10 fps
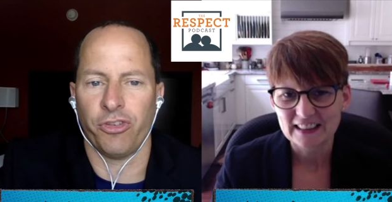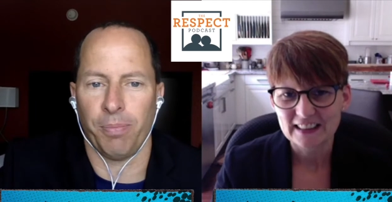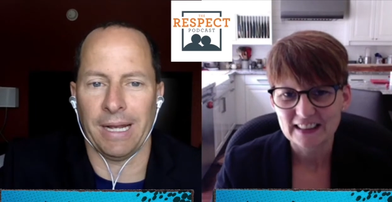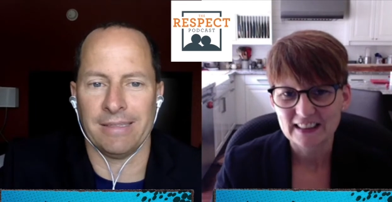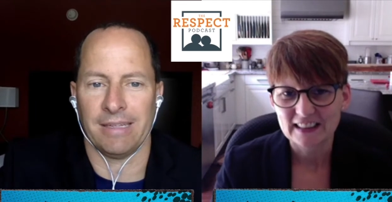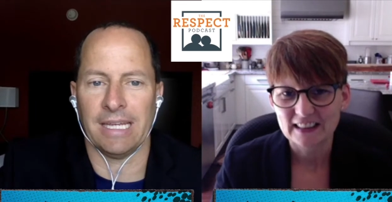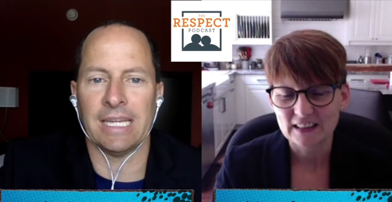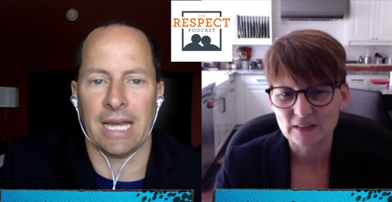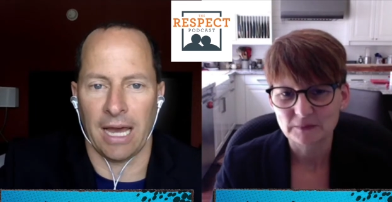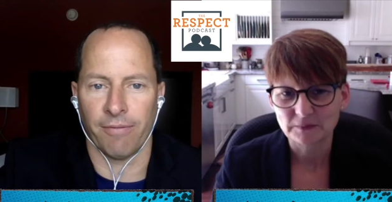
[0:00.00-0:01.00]
Speaker 1: of respect
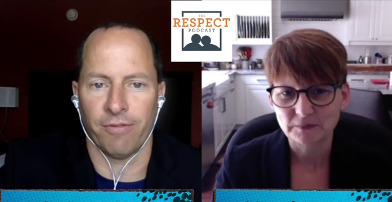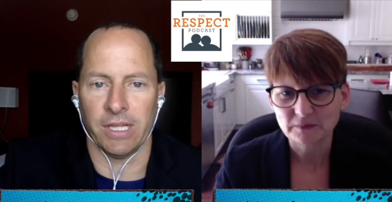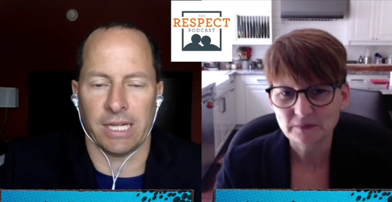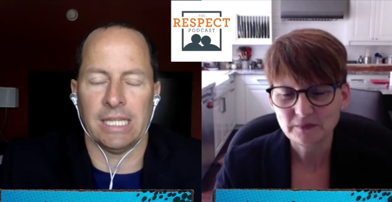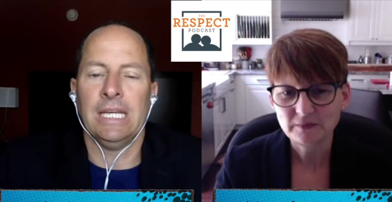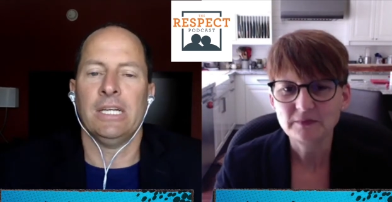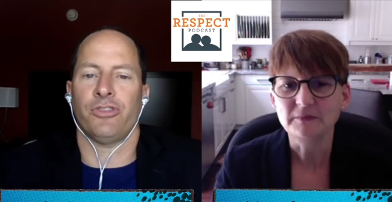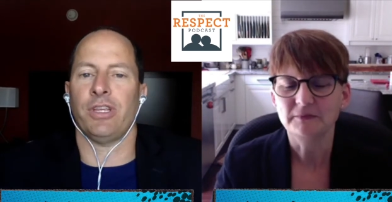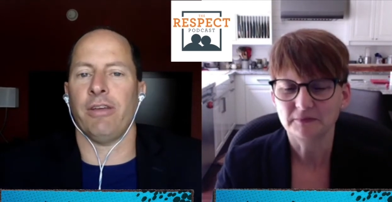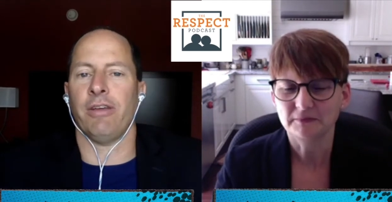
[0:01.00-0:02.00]
in conflict.
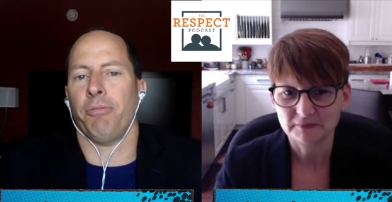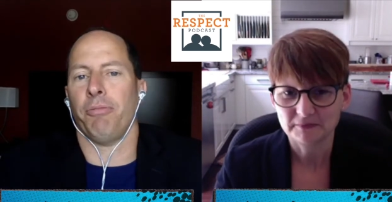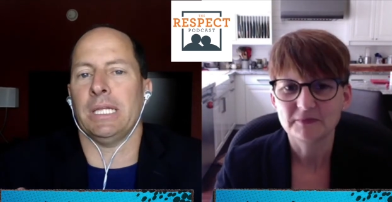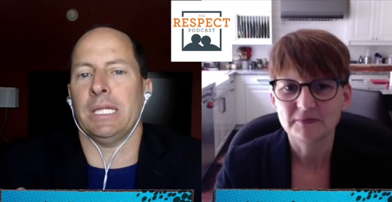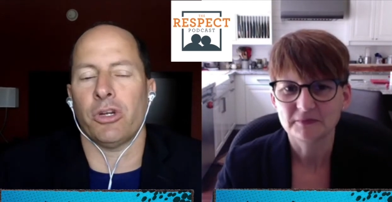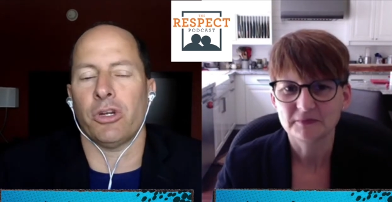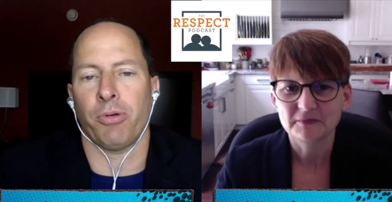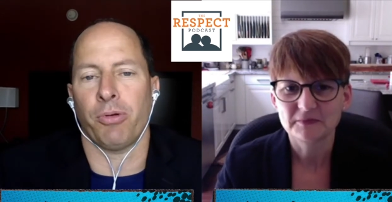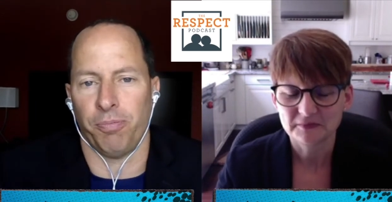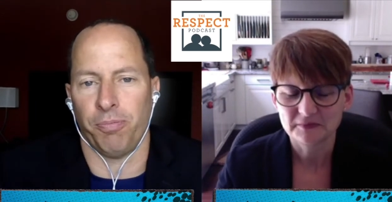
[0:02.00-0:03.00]
So to give everybody a little
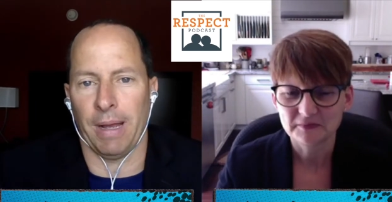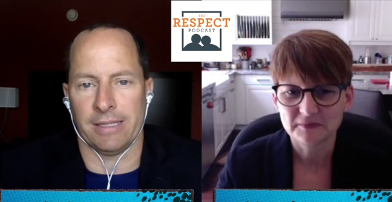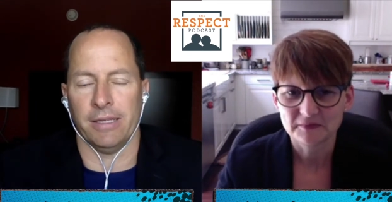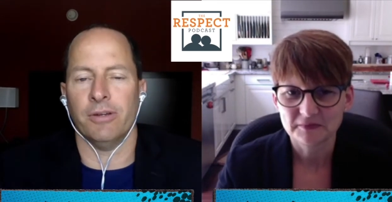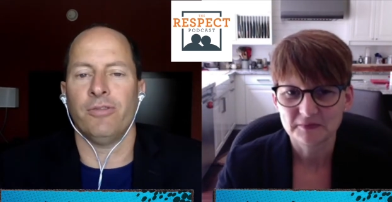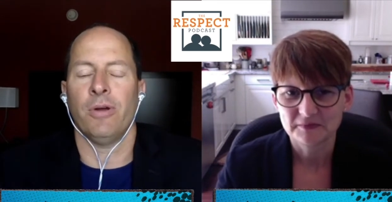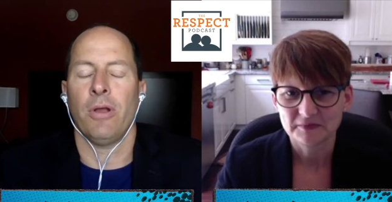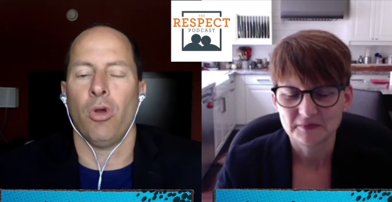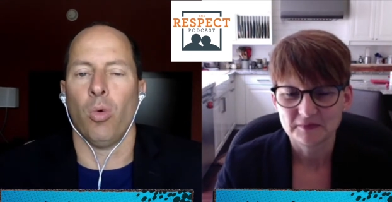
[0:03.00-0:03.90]
perspective,